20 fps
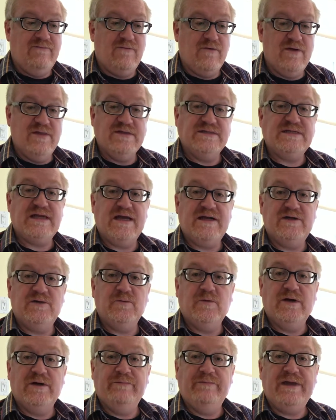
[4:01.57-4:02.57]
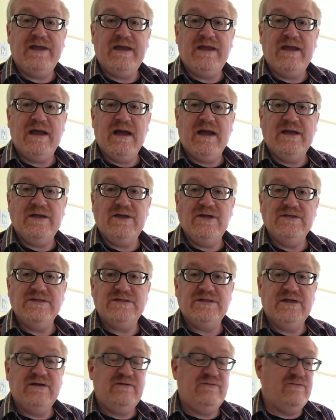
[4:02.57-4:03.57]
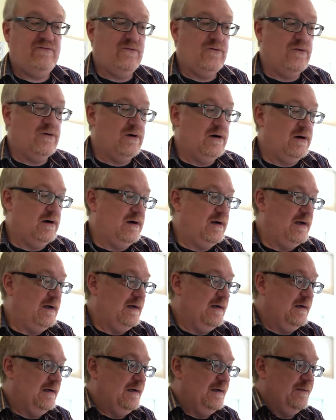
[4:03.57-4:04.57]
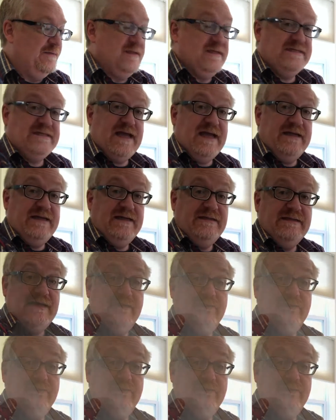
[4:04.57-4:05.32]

For the Saturn 1B, I used it for the sanding